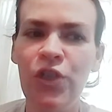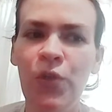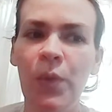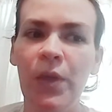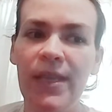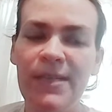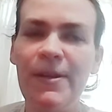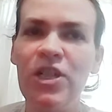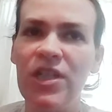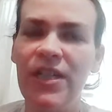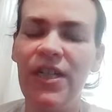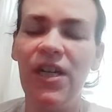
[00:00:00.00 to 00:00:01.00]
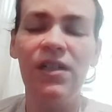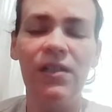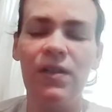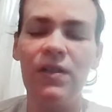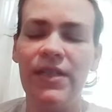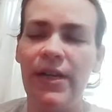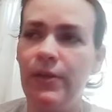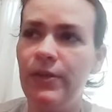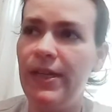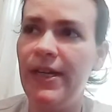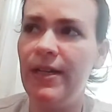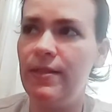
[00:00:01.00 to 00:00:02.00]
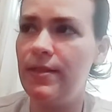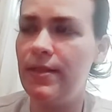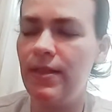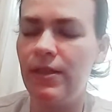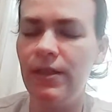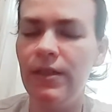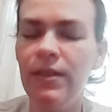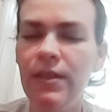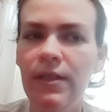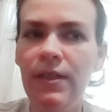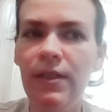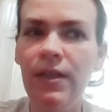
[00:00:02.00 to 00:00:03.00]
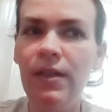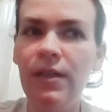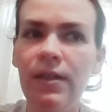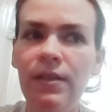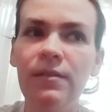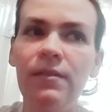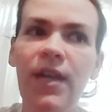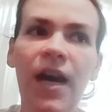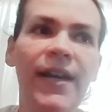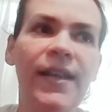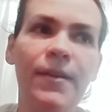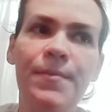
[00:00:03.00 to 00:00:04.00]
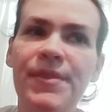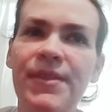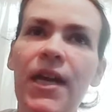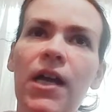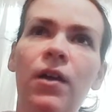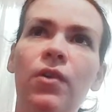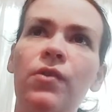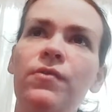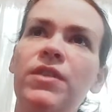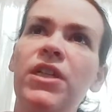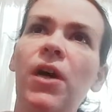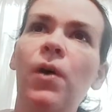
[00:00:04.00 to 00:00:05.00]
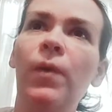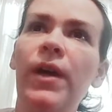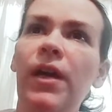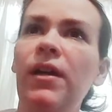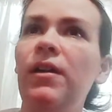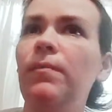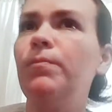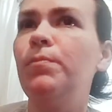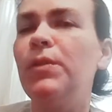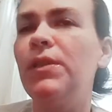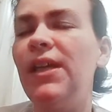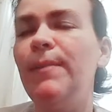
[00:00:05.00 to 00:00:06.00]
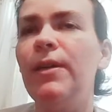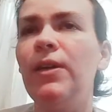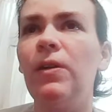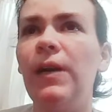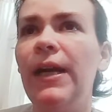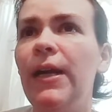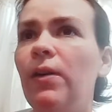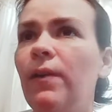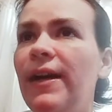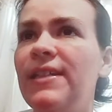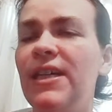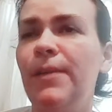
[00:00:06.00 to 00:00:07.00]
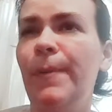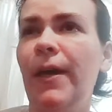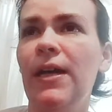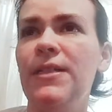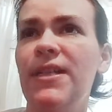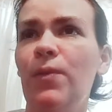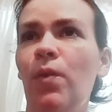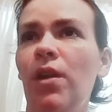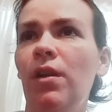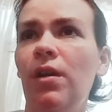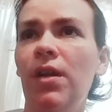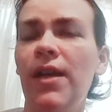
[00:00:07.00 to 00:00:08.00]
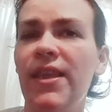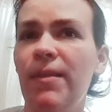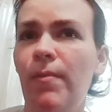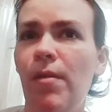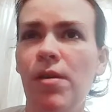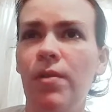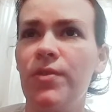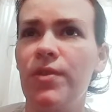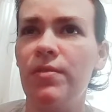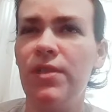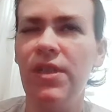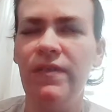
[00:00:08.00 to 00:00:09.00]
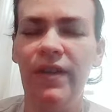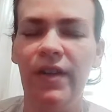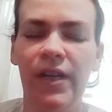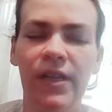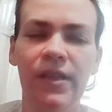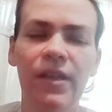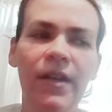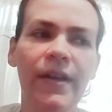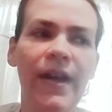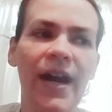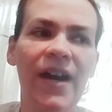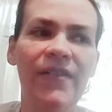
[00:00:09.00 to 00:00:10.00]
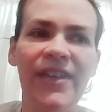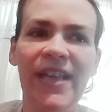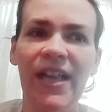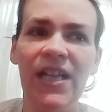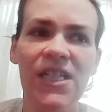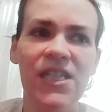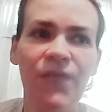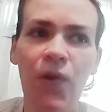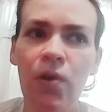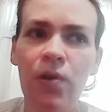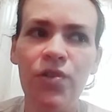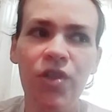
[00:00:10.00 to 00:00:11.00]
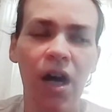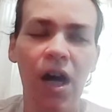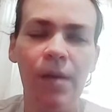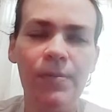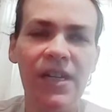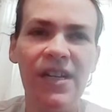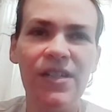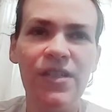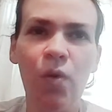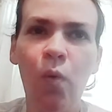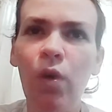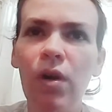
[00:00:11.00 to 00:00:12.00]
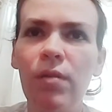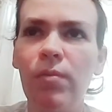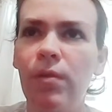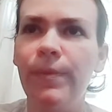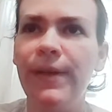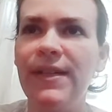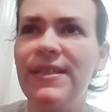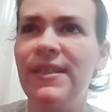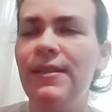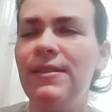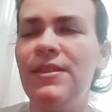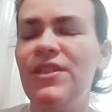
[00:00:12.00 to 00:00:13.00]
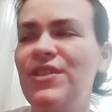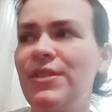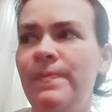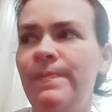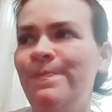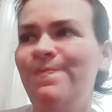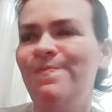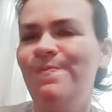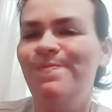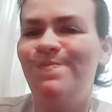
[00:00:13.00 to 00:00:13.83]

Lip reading: to do with especially young girls nowadays that are cutting themselves, going bulimic or anorexic because they want to look like the models on TV and everything that's photoshopped. And it's horrible because it's just